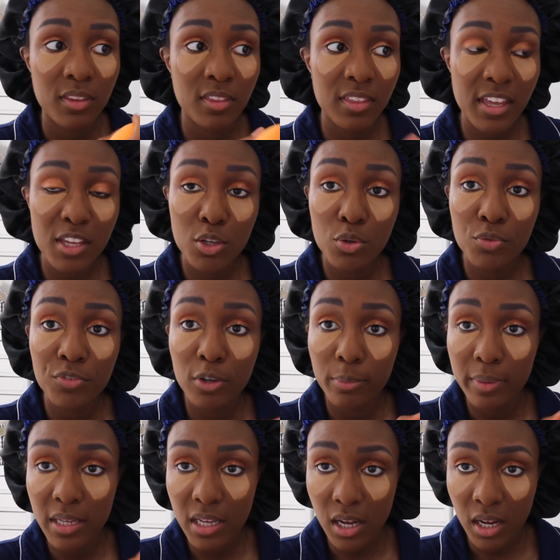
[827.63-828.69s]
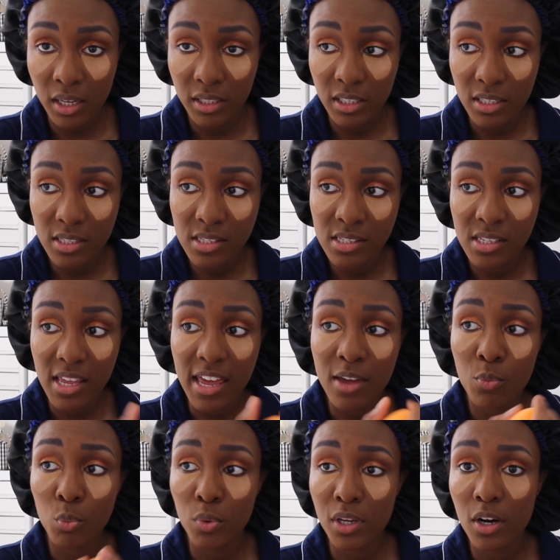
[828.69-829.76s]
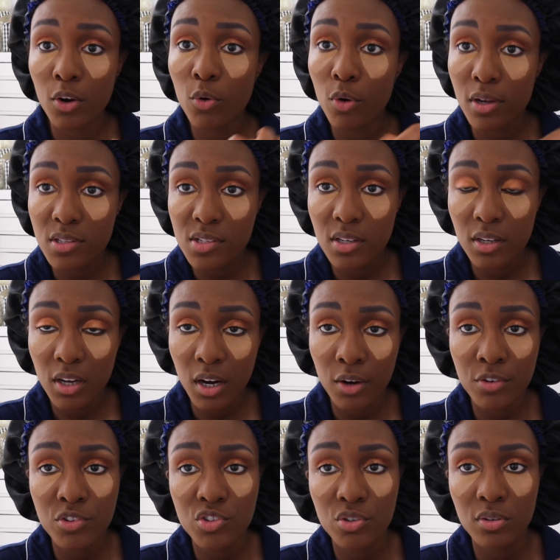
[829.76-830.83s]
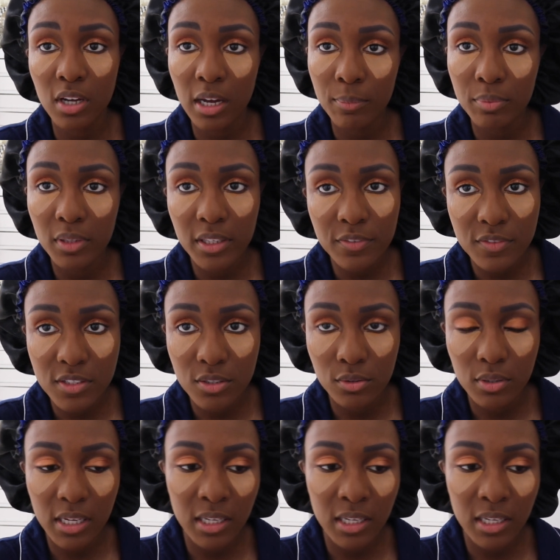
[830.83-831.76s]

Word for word: Thank you for being honest, and we are going to encourage you and uplift you.